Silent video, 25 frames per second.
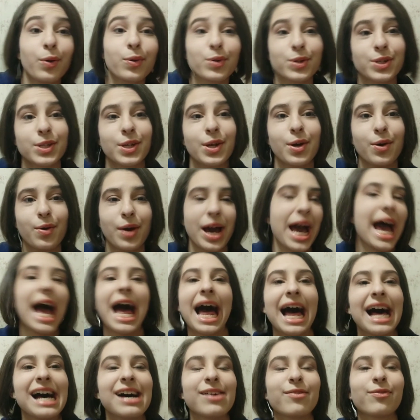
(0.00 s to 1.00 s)
Also
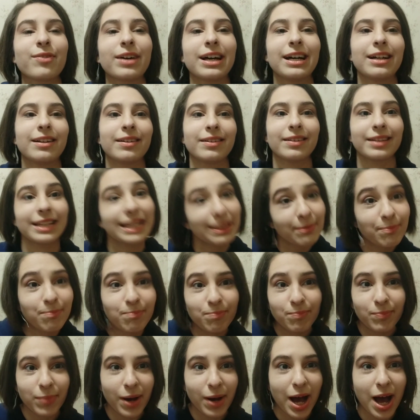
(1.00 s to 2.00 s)
have a lip
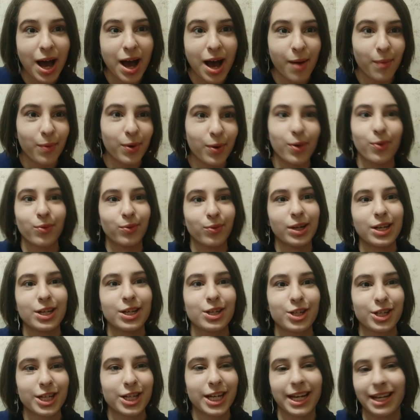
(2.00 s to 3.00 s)
balm,
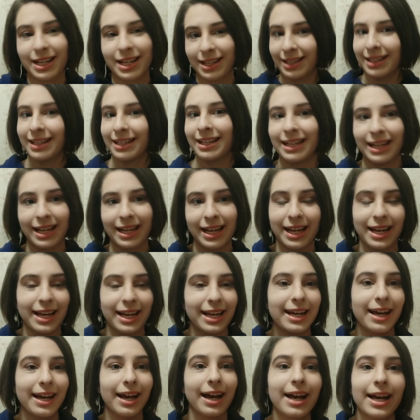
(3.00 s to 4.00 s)
which
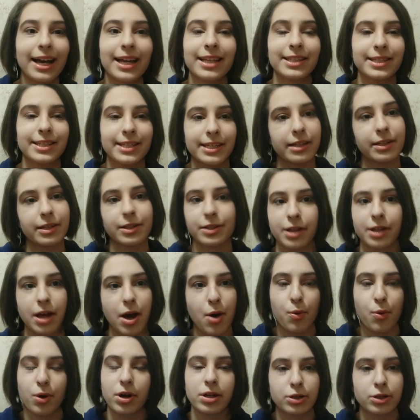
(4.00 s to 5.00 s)
it's
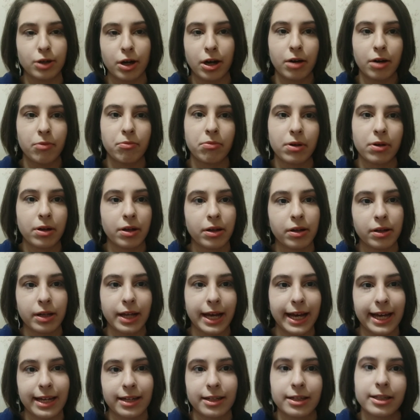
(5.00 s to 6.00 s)
so adorable,
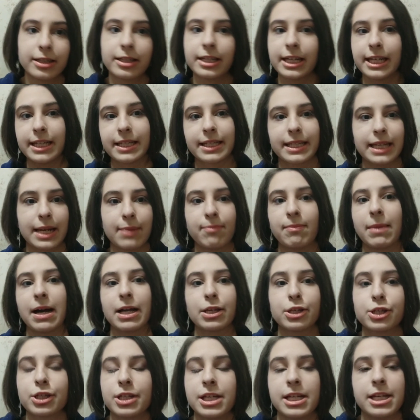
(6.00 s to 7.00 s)
and it's a
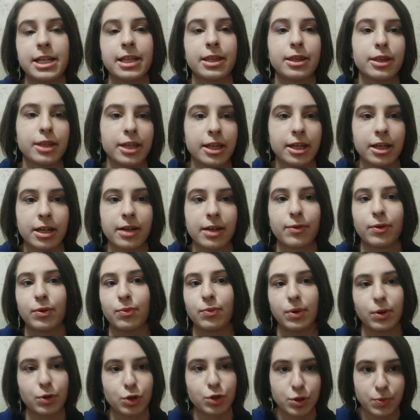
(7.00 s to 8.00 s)
much needed thing for
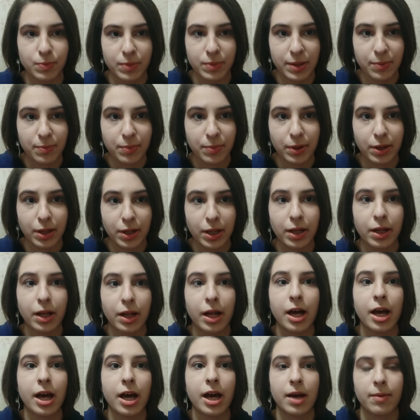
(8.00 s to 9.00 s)
most people,
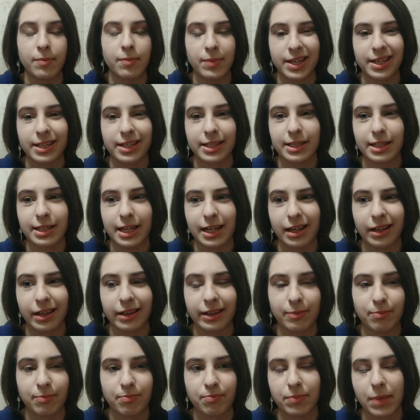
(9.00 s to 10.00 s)
because not all
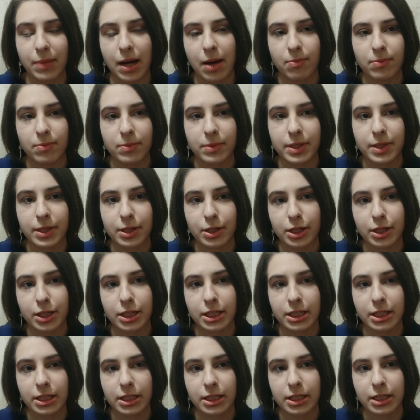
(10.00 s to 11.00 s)
lip balms are
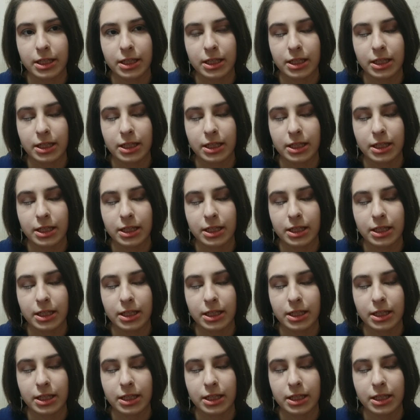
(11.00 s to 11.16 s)
good.